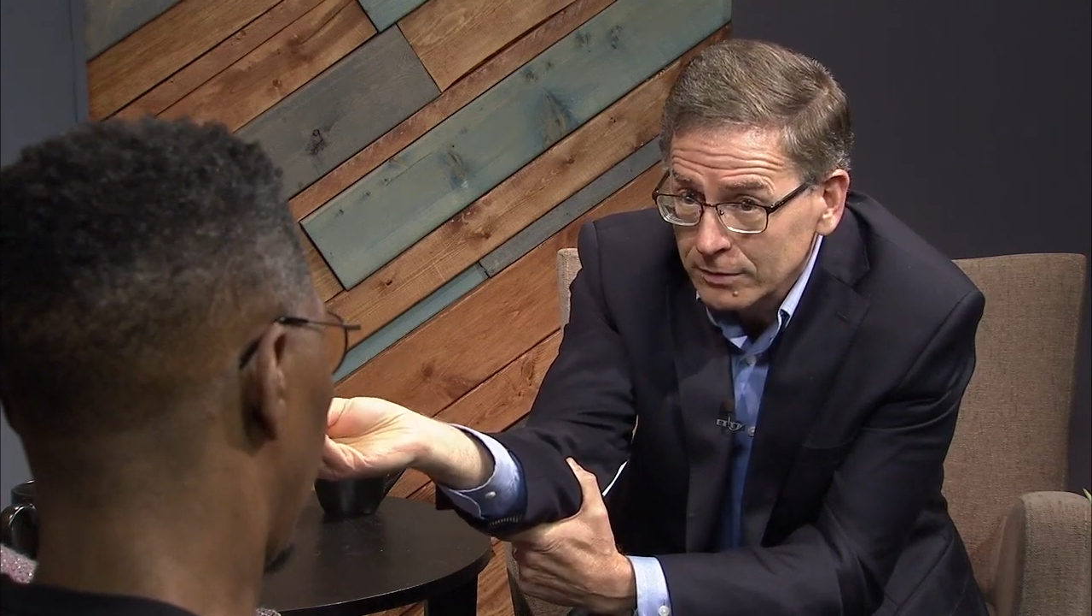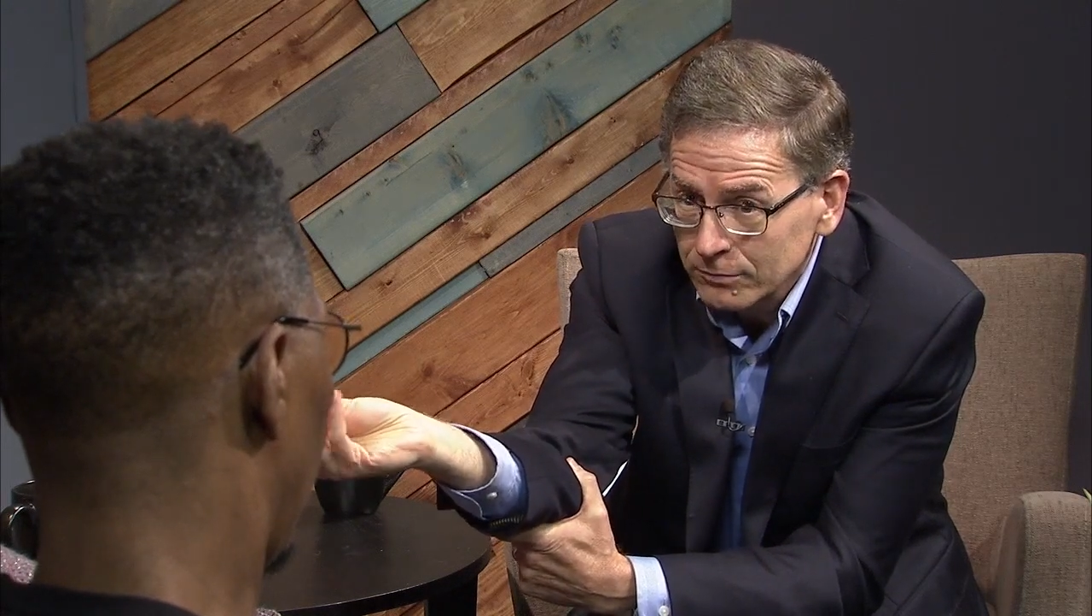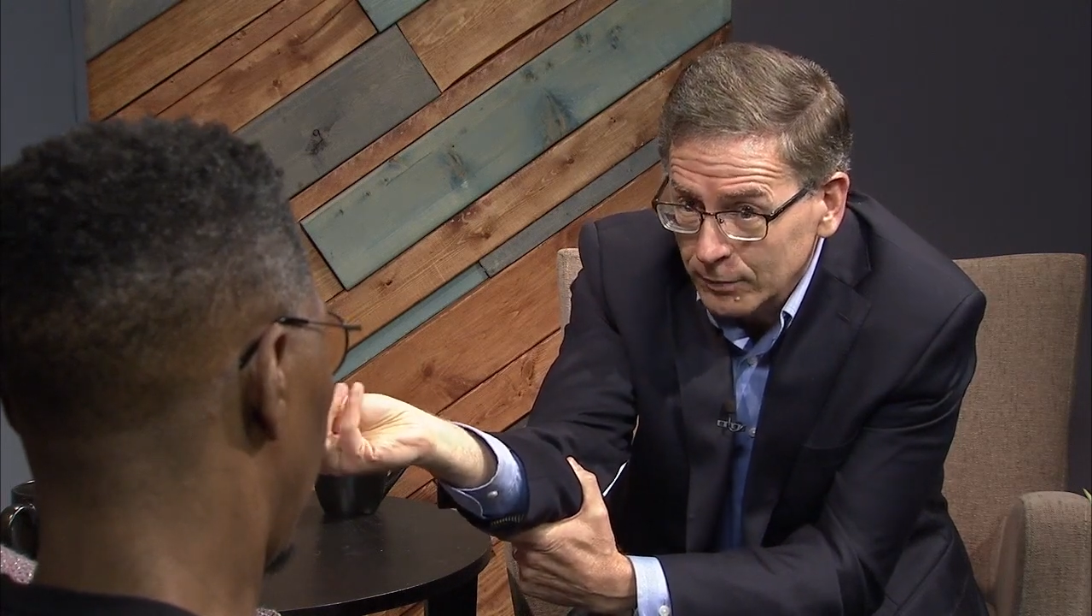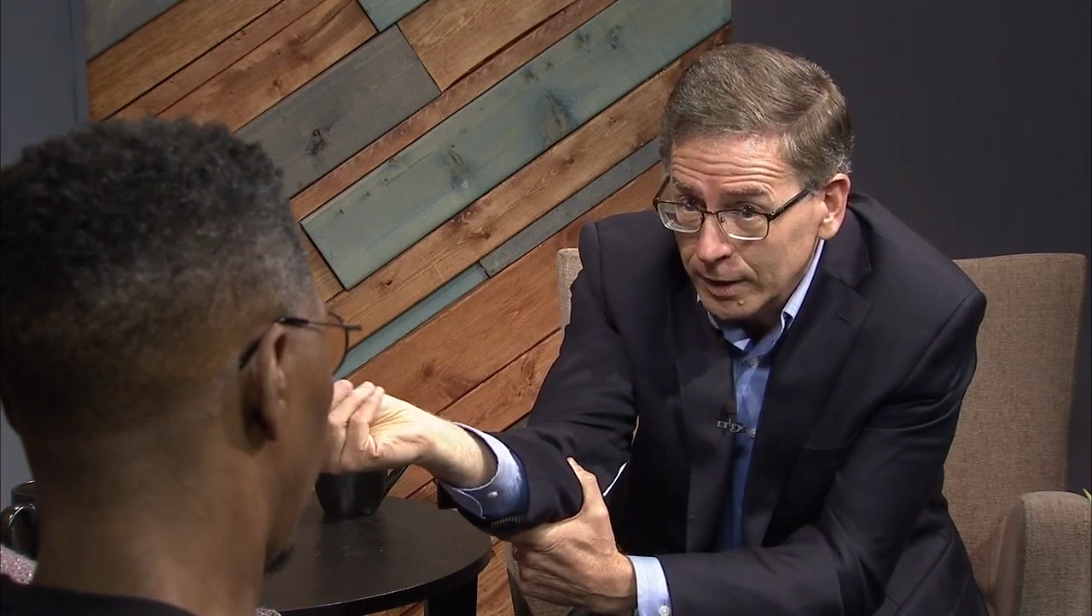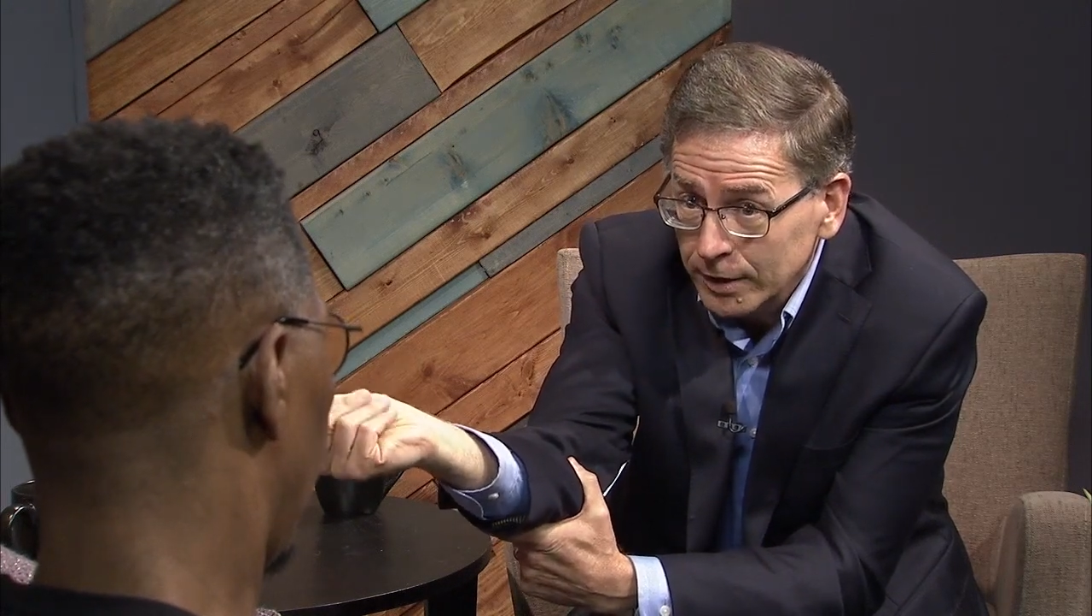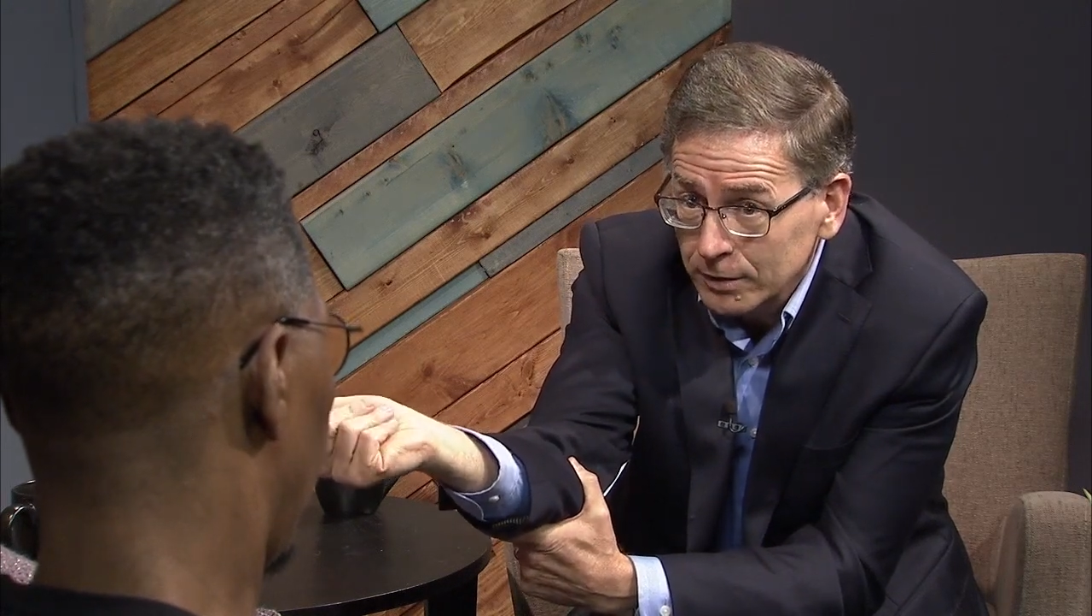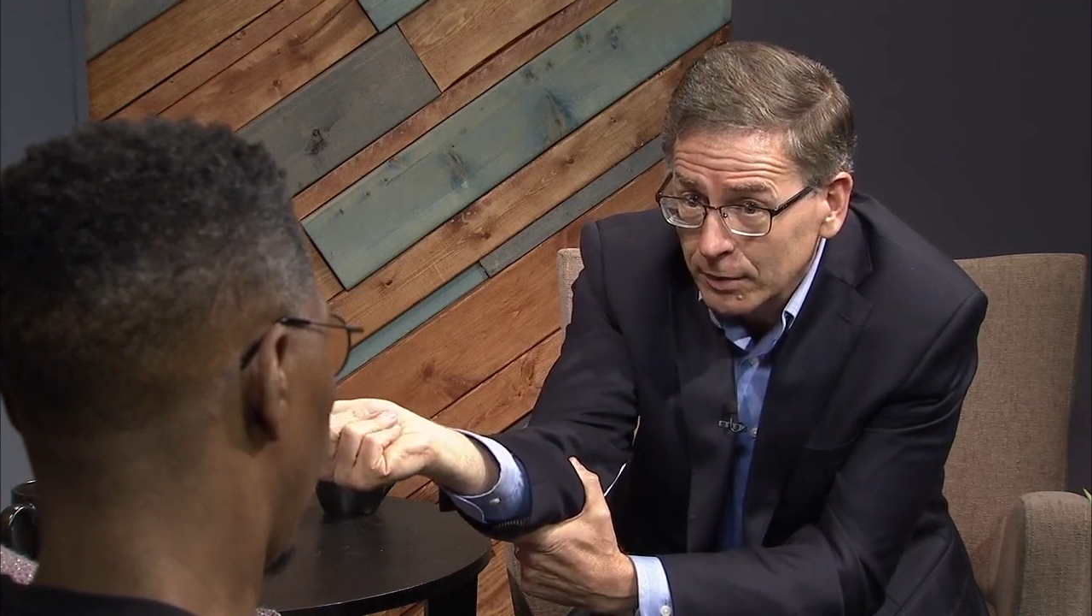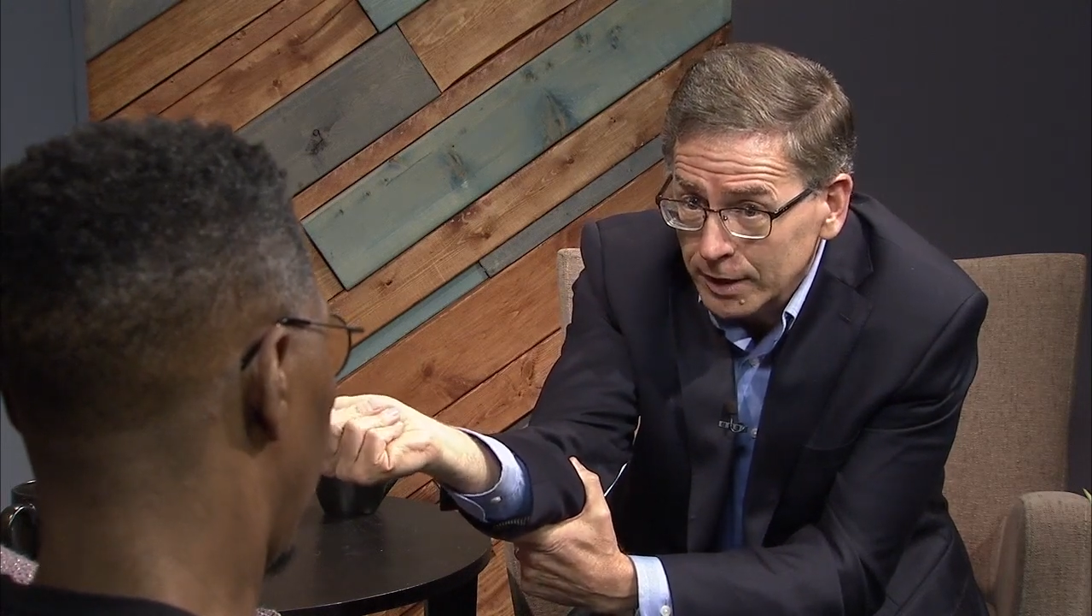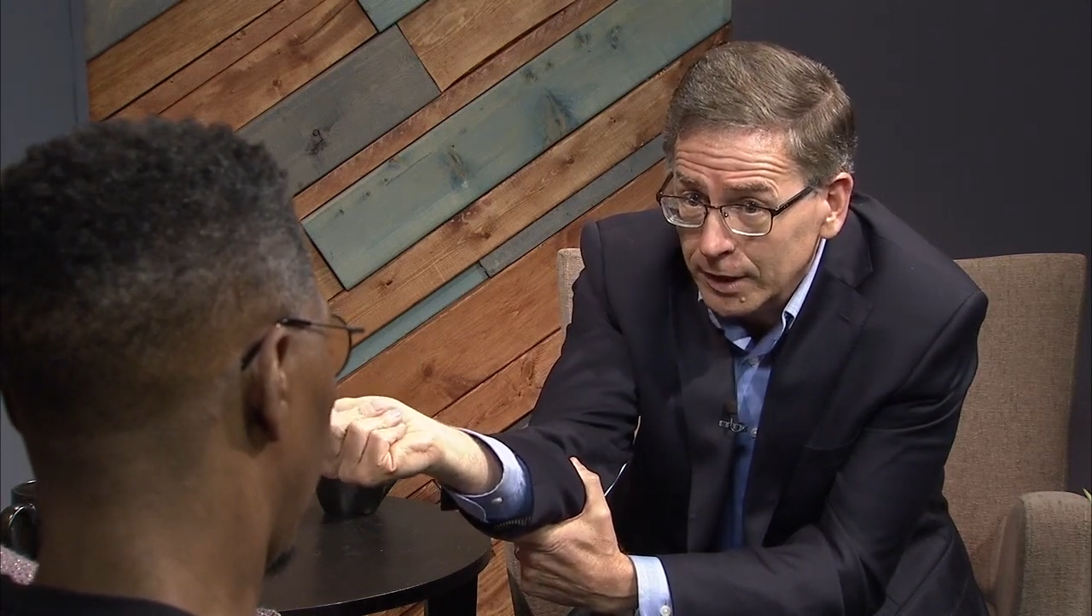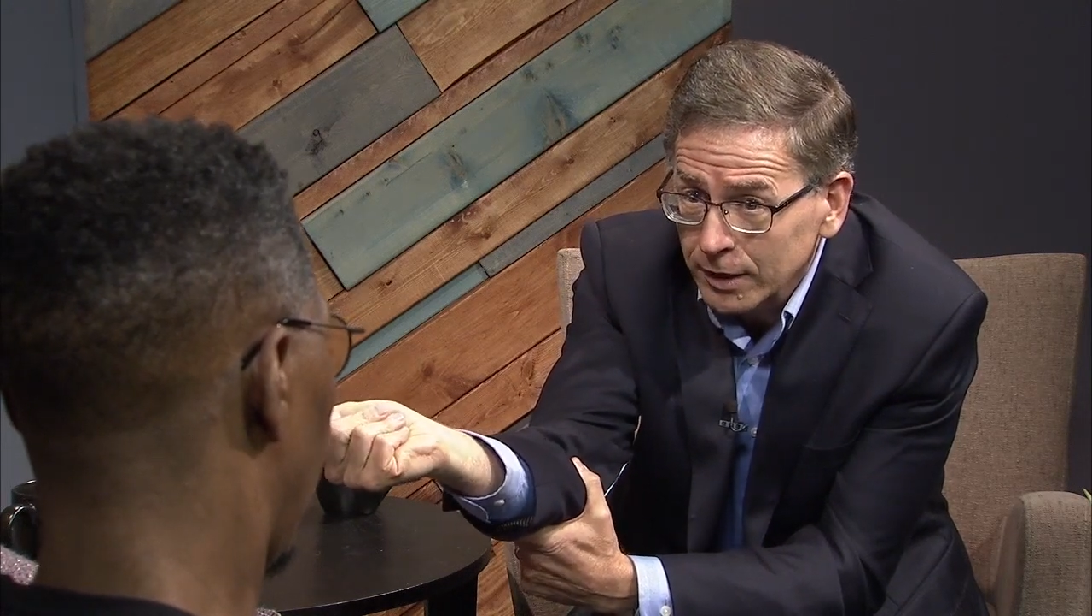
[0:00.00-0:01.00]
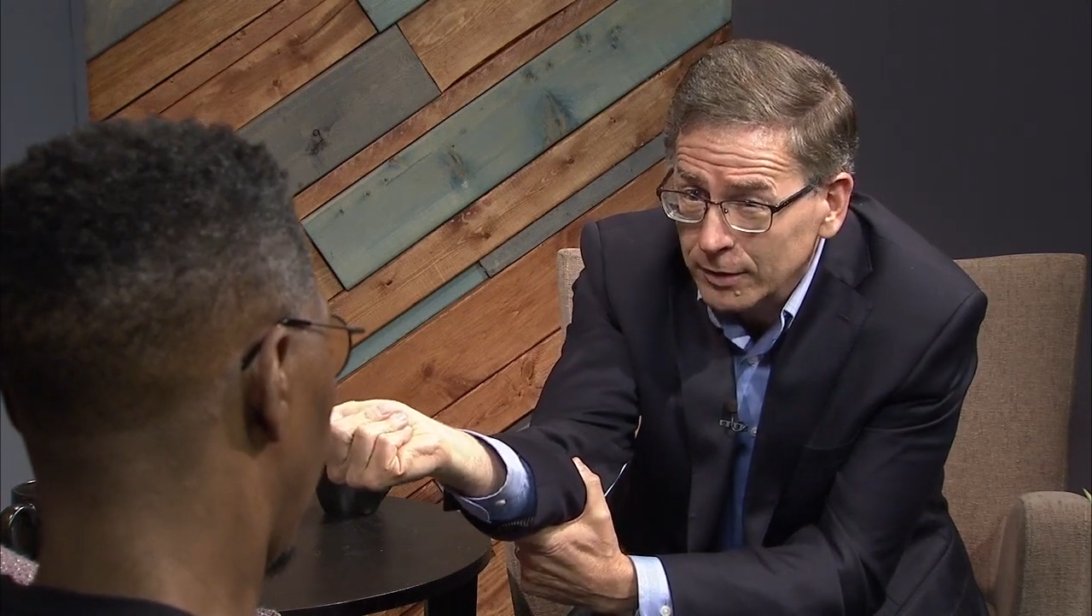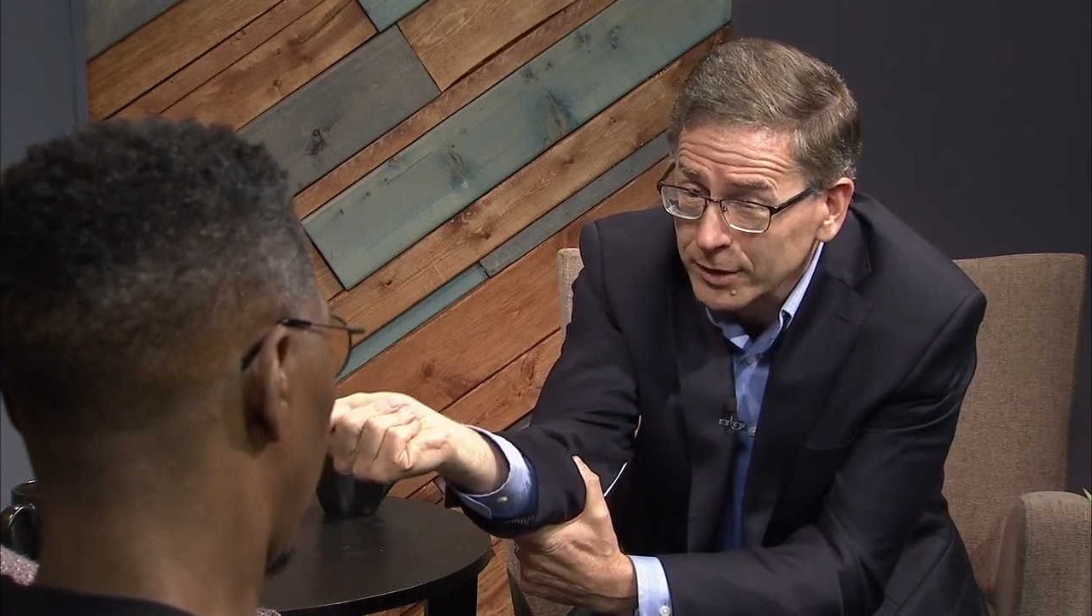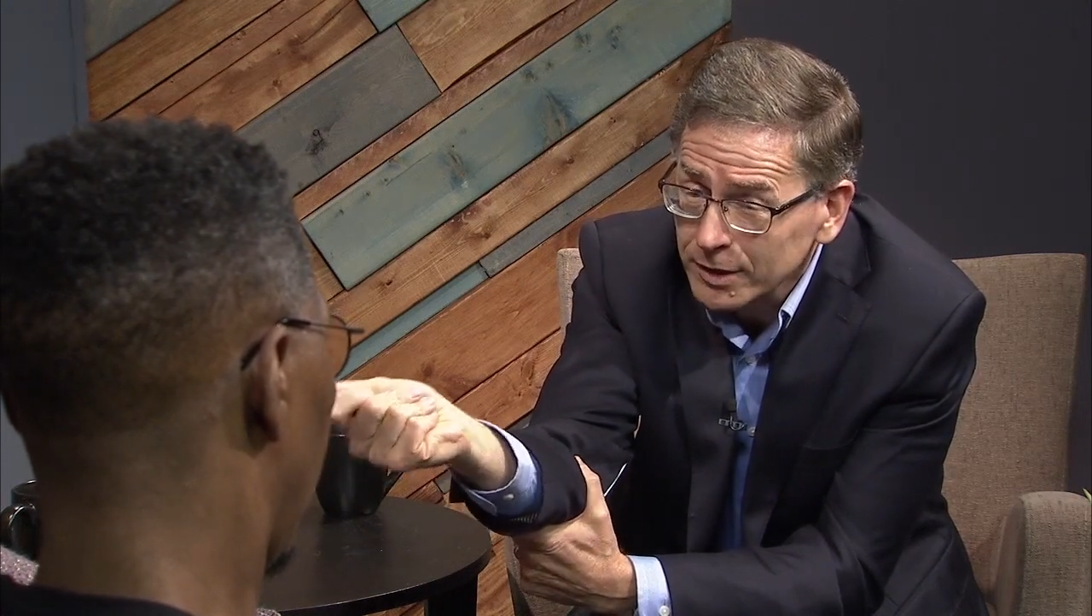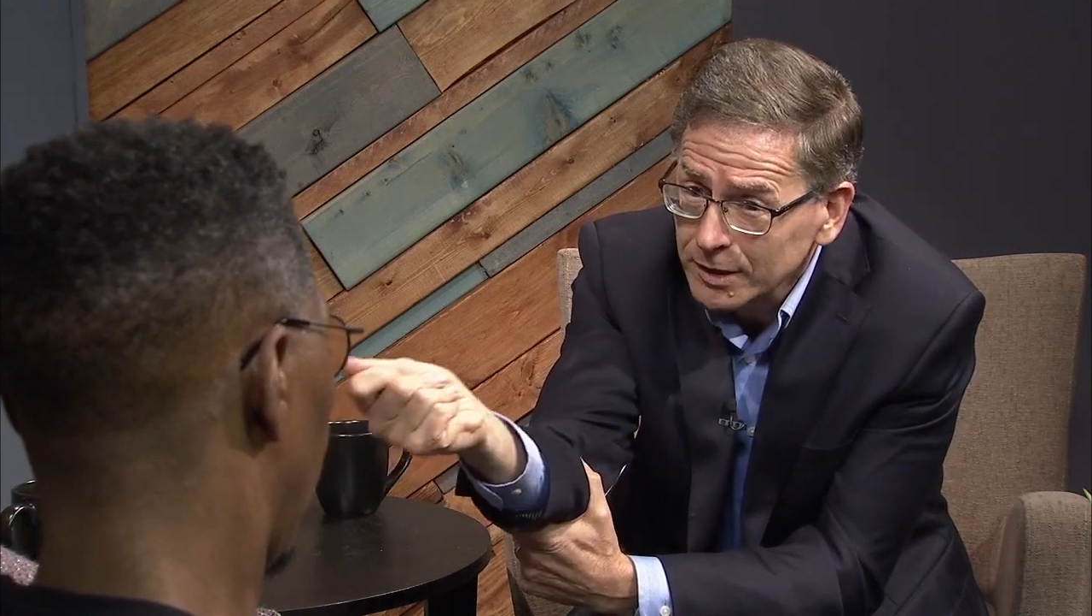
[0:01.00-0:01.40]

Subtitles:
right here, right now, that